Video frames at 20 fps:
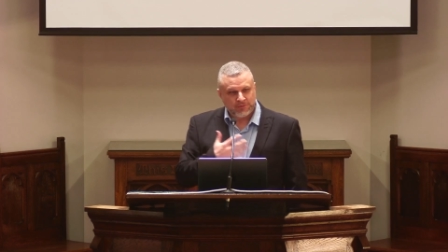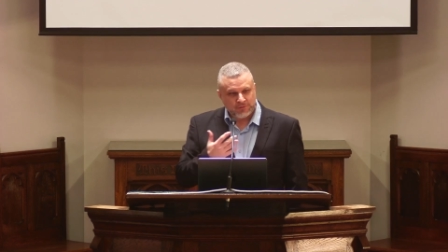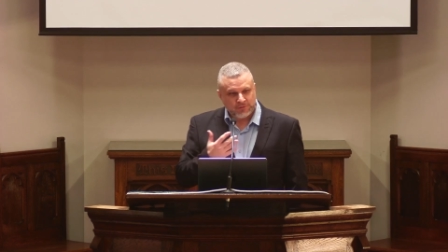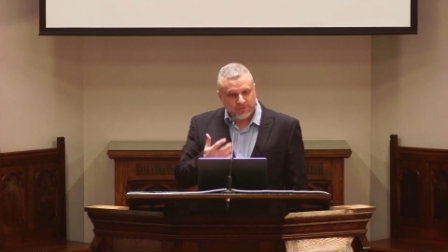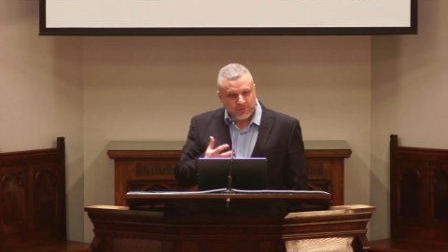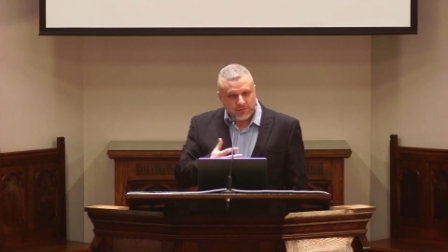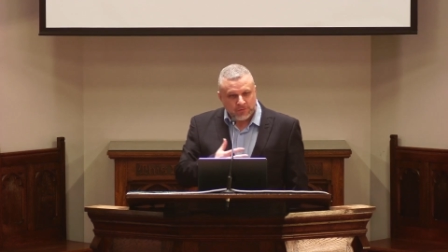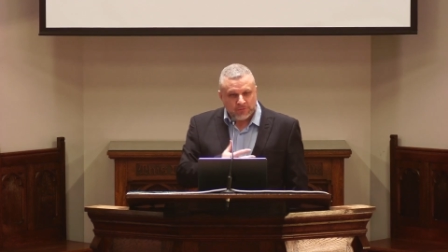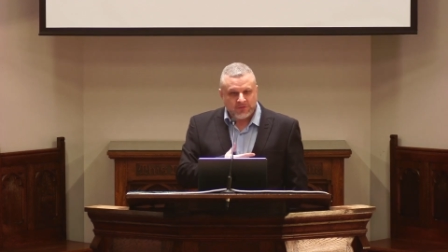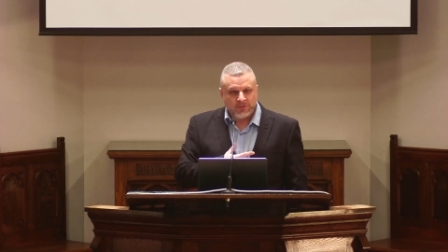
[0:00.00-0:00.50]

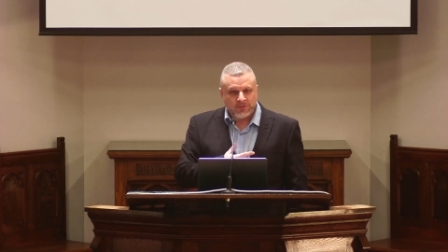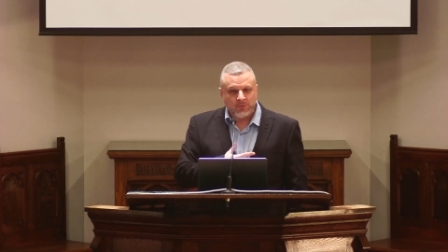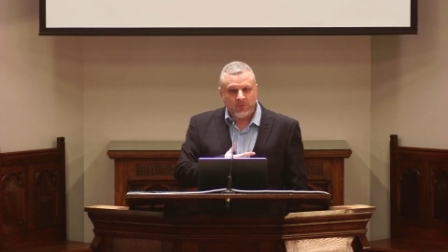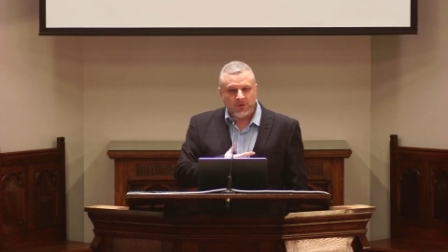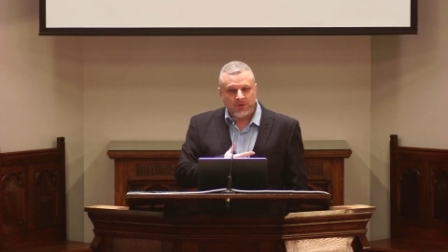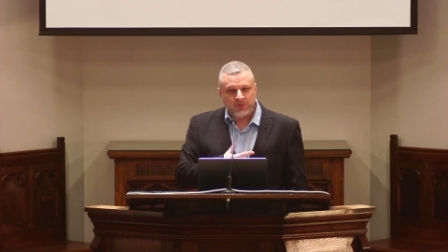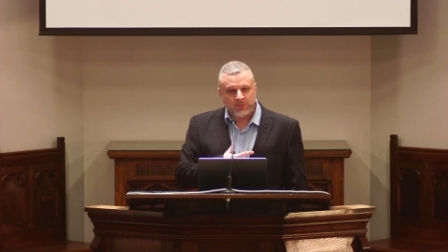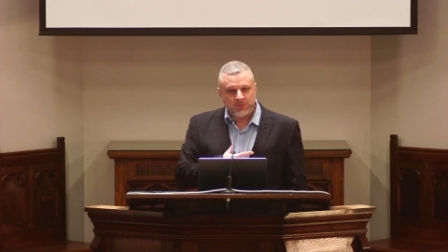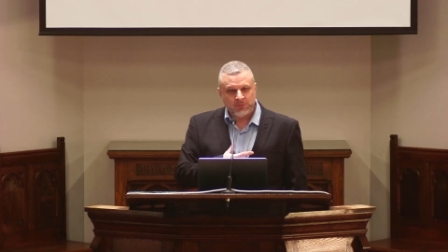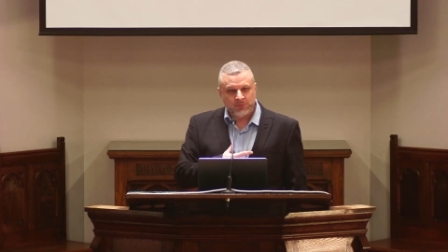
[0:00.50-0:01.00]
served him,
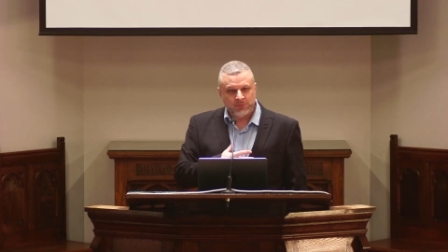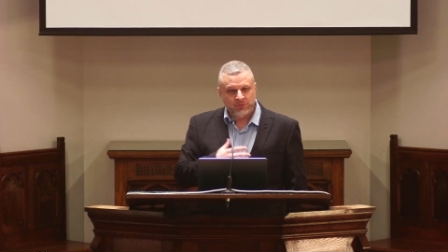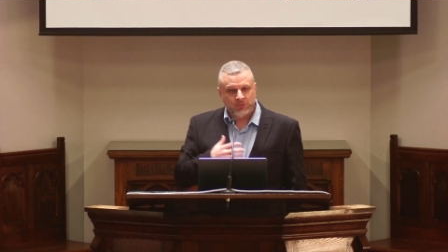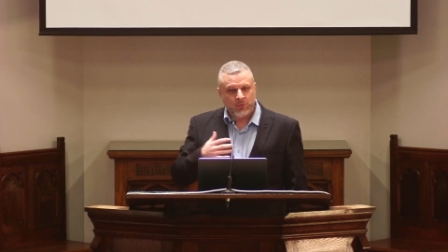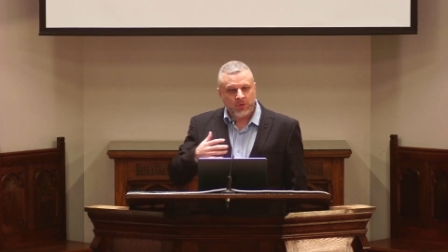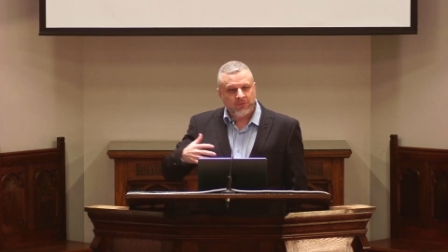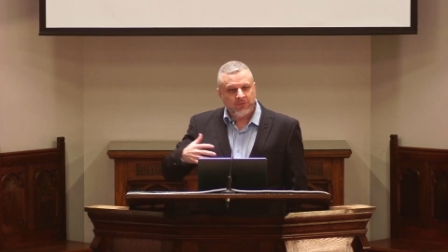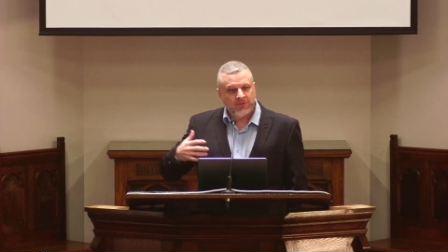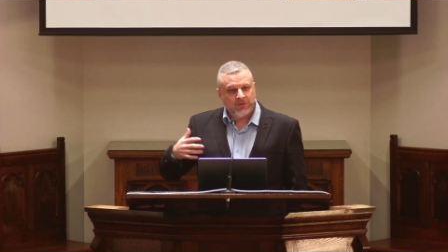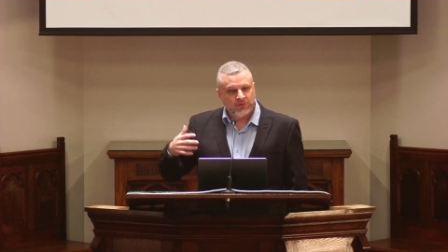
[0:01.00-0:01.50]
was
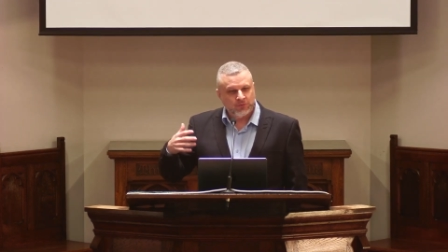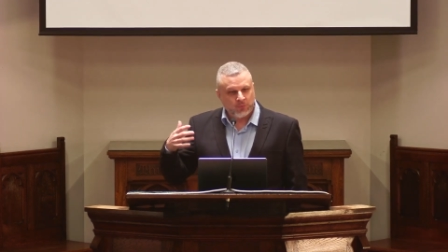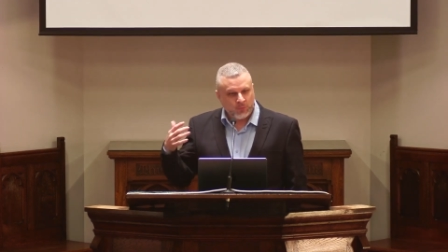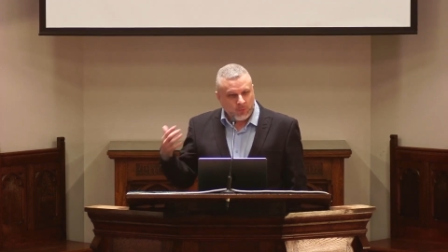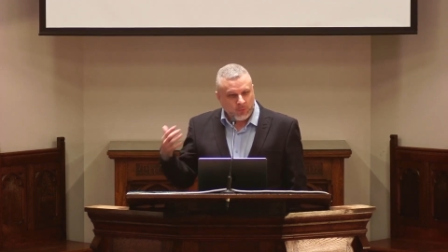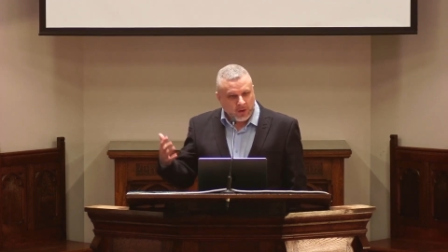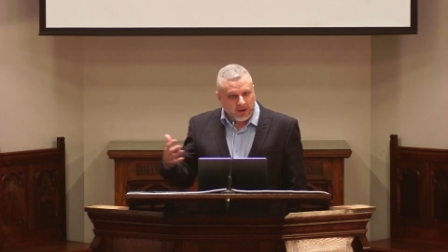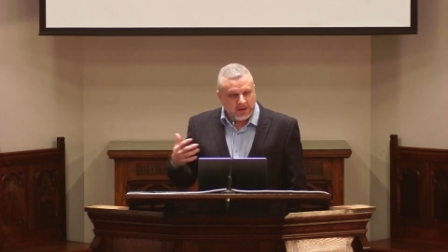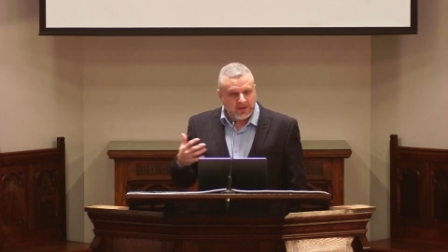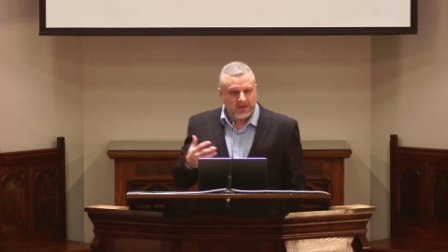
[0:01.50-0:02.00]
one of his
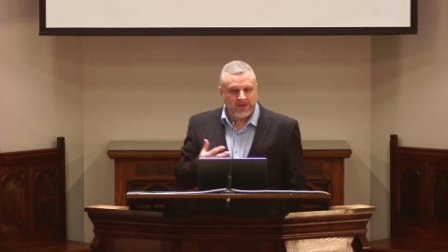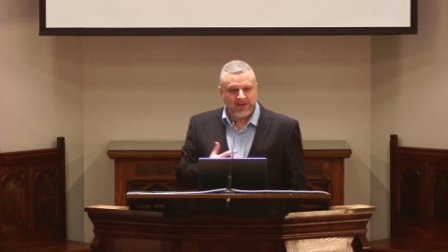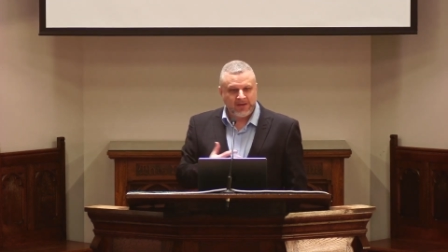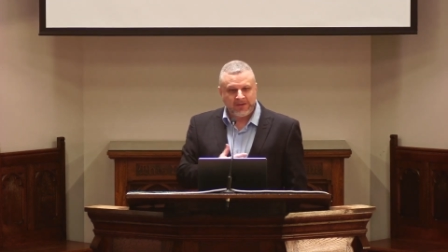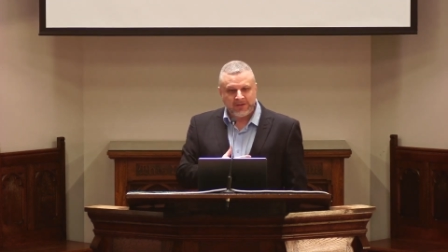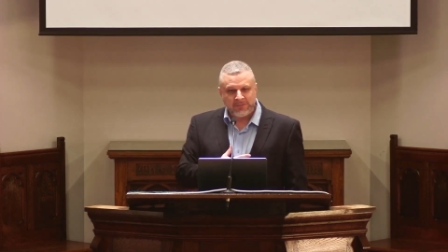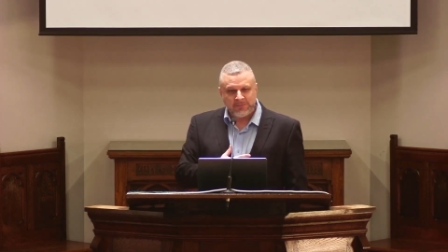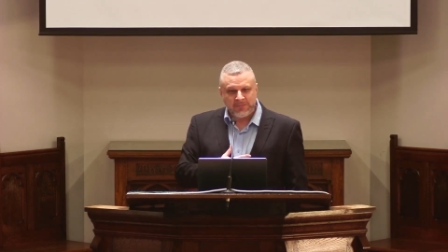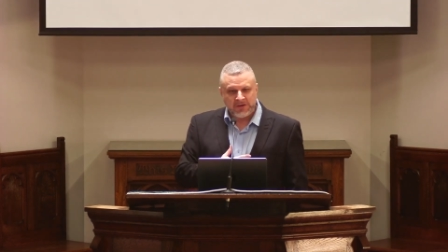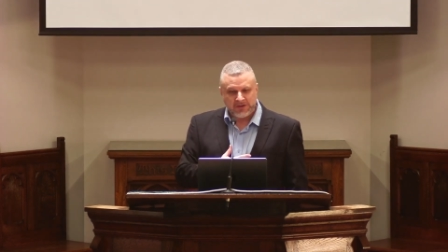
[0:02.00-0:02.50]

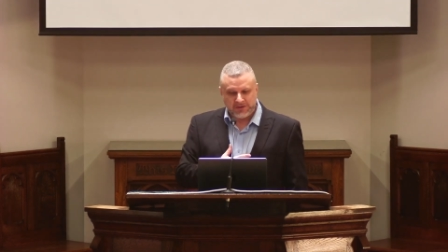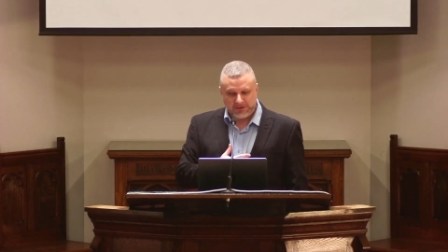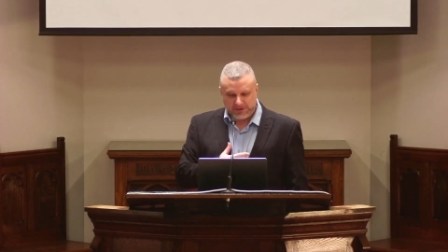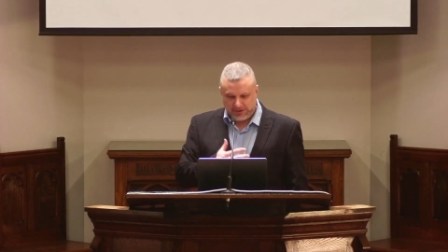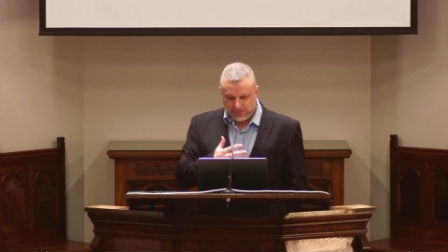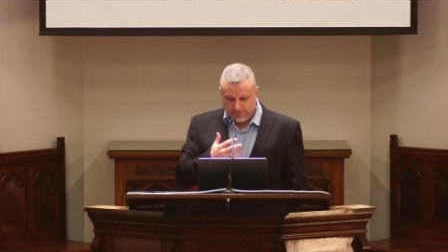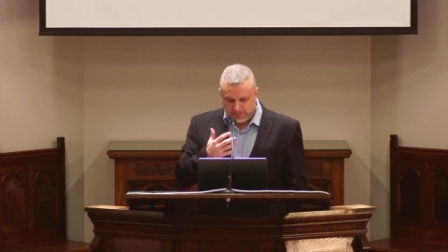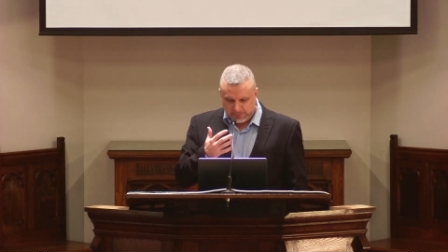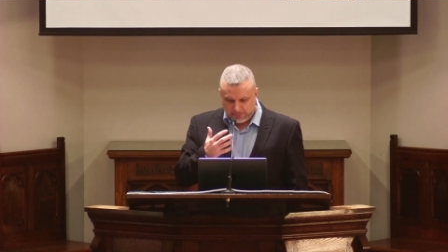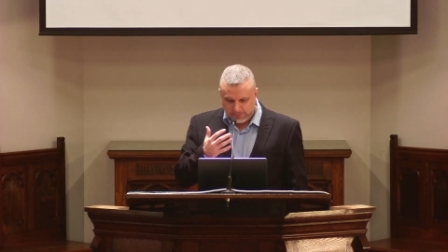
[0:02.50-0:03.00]
right-hand men
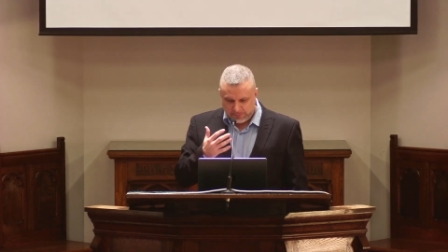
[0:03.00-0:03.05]
and